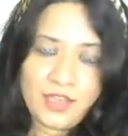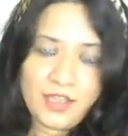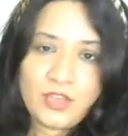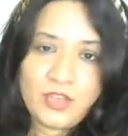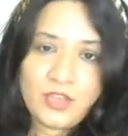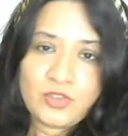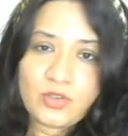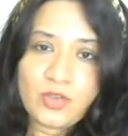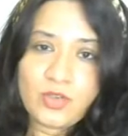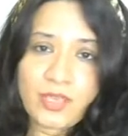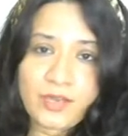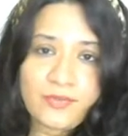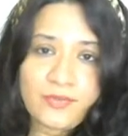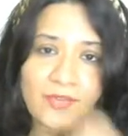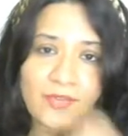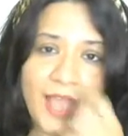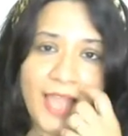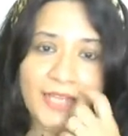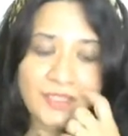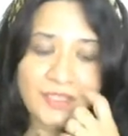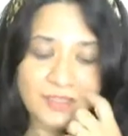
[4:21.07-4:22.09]
So in
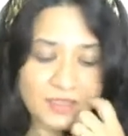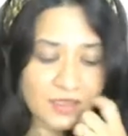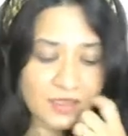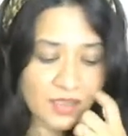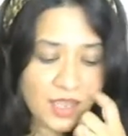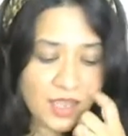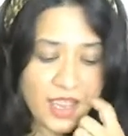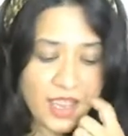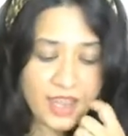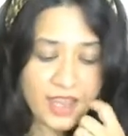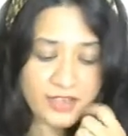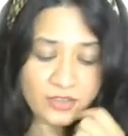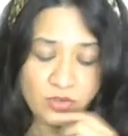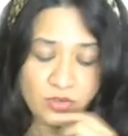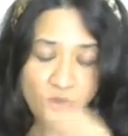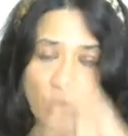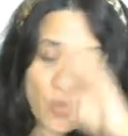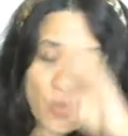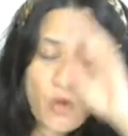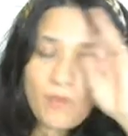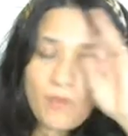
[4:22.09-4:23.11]
fact, at
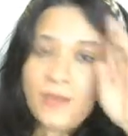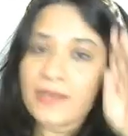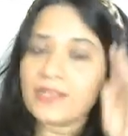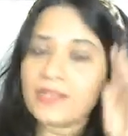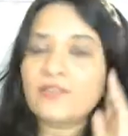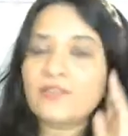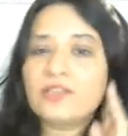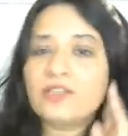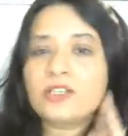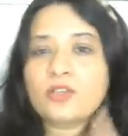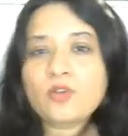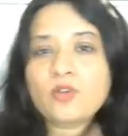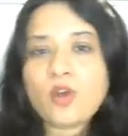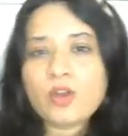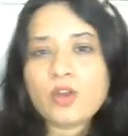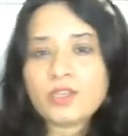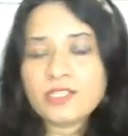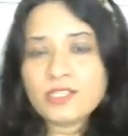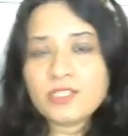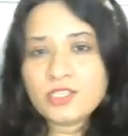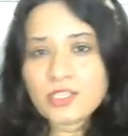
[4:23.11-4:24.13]
home and even in
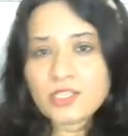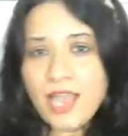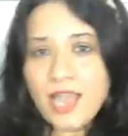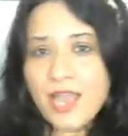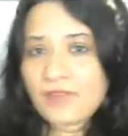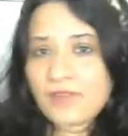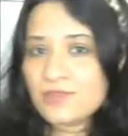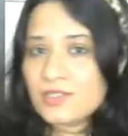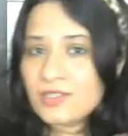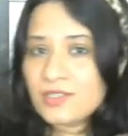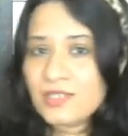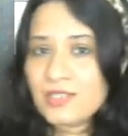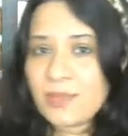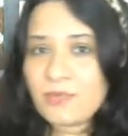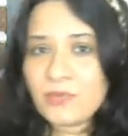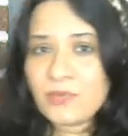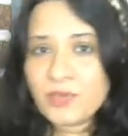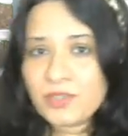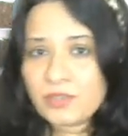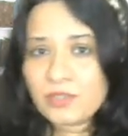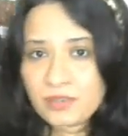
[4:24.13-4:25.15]
college, I have a
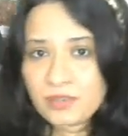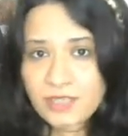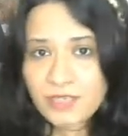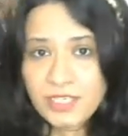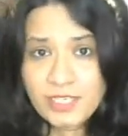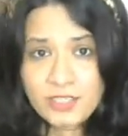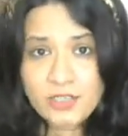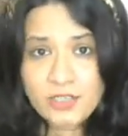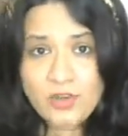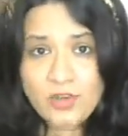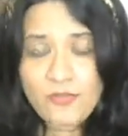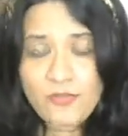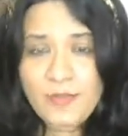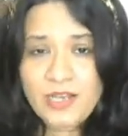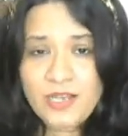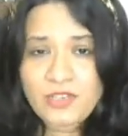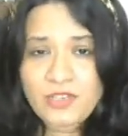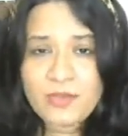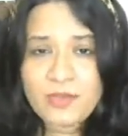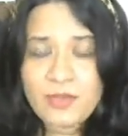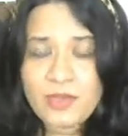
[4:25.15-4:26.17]
separate kit of my
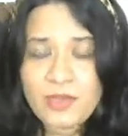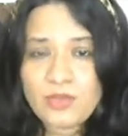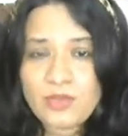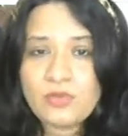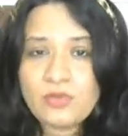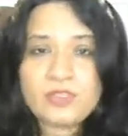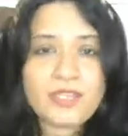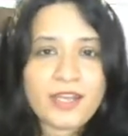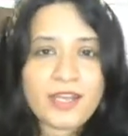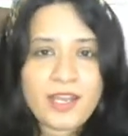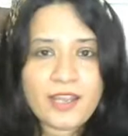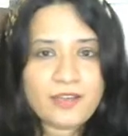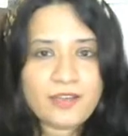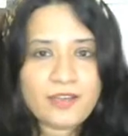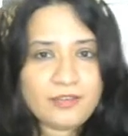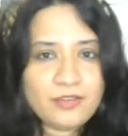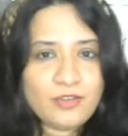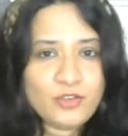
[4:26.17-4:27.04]
draping tools and I